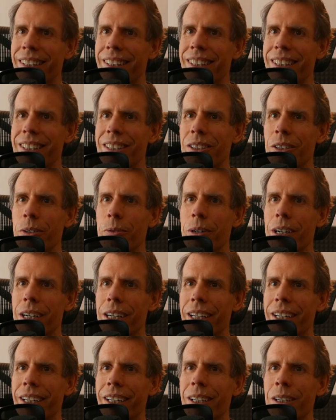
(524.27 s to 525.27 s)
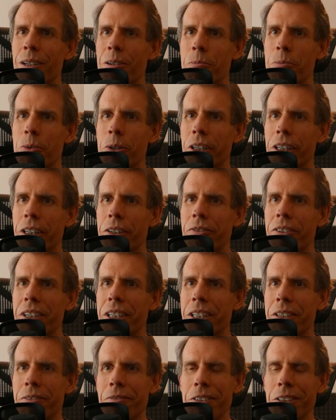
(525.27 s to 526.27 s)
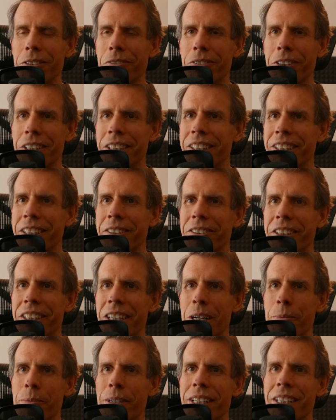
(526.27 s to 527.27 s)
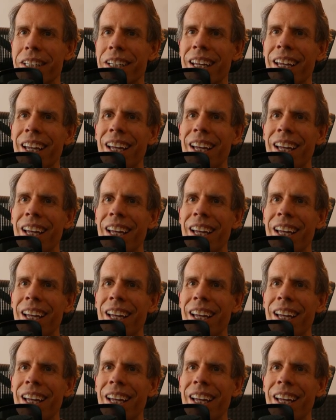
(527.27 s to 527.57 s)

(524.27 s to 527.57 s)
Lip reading: this UI more convenient, feel free to leave a comment.